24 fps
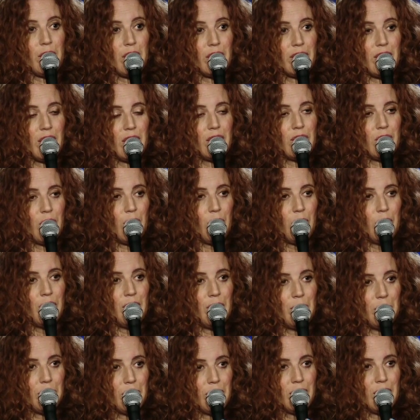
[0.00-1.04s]
because I told
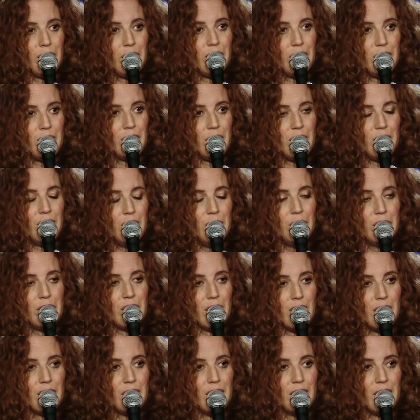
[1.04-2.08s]
him to use
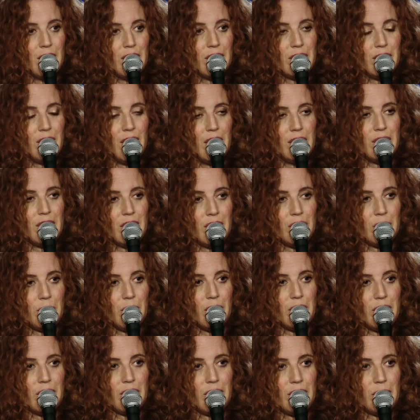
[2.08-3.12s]
it in a sentence
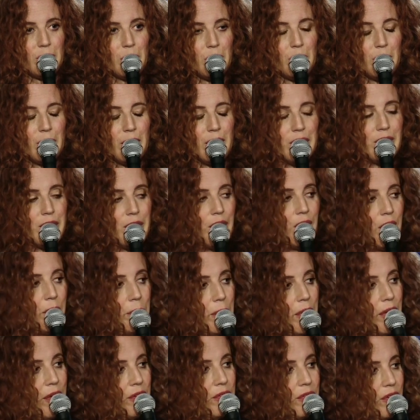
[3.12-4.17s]
once. When we were at
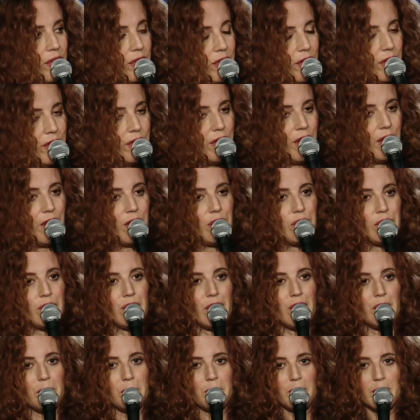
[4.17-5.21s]
Starbucks, I said, Donald
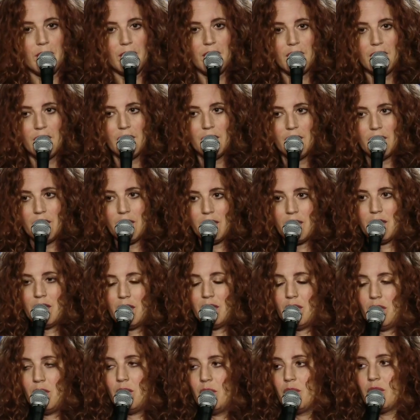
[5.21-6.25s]
Trump,
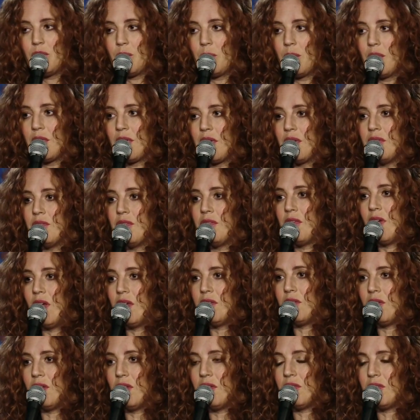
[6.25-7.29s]
can you use the word
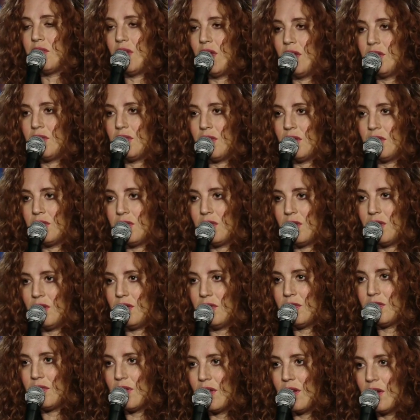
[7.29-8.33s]
consent in a sentence? And he
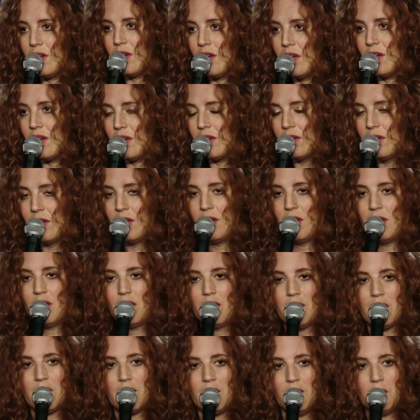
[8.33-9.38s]
said, uh,
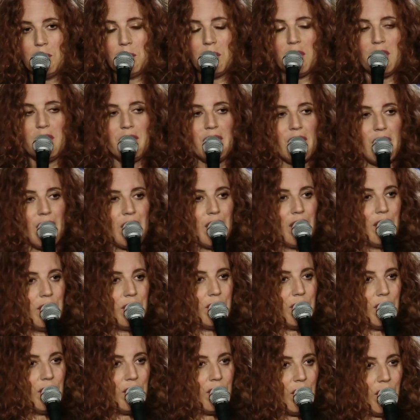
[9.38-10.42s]
can you believe that cunt
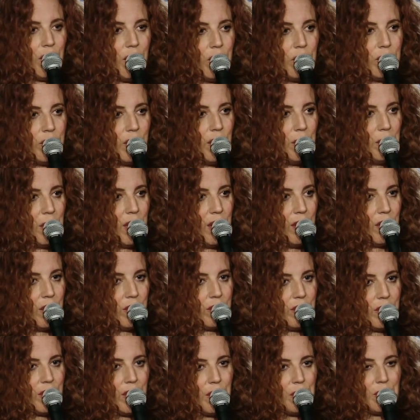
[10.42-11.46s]
sent all those
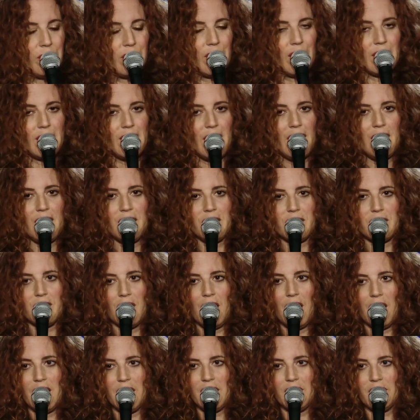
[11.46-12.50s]
emails? And I was like, that is
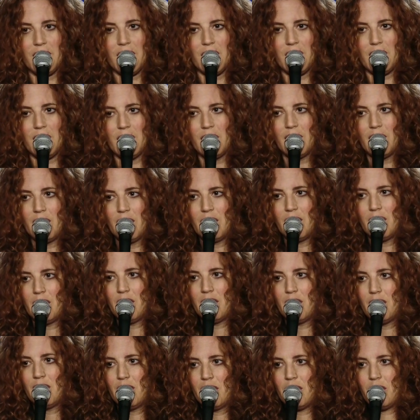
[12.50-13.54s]
not even
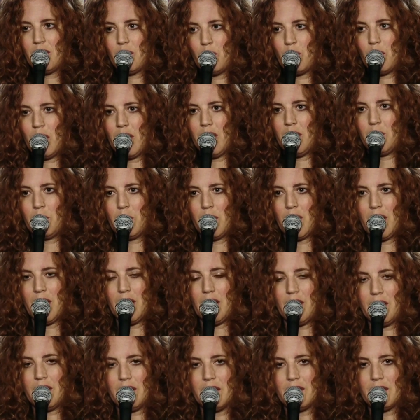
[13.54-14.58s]
the right
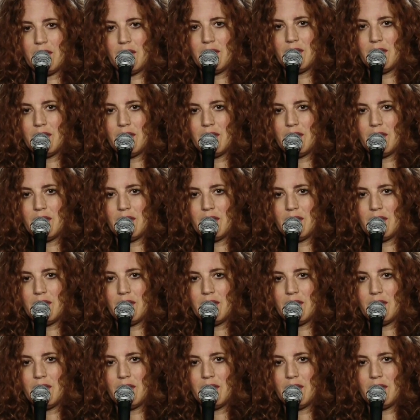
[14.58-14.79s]
way